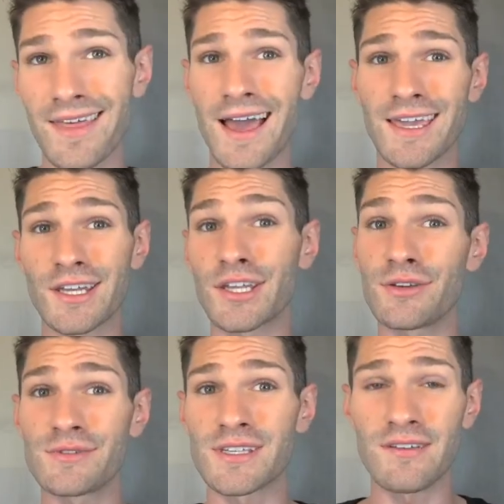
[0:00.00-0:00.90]
that I can
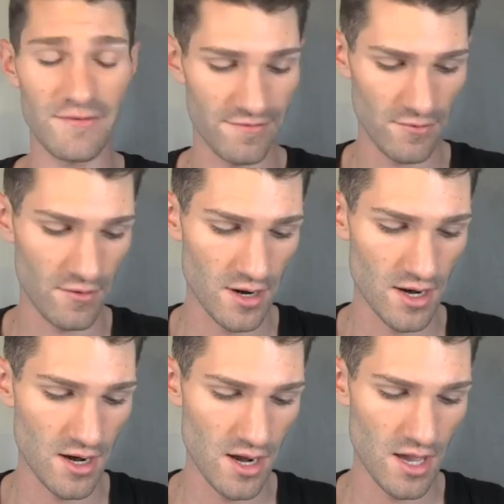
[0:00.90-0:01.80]
use it
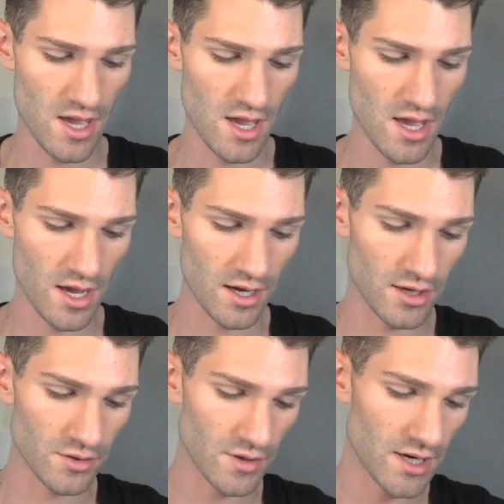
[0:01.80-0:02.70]
for a
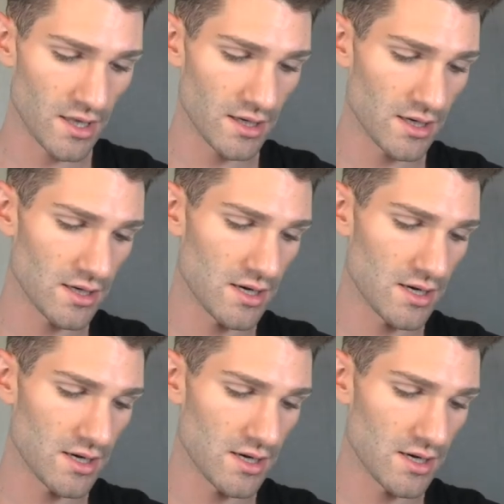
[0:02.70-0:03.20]
contour color.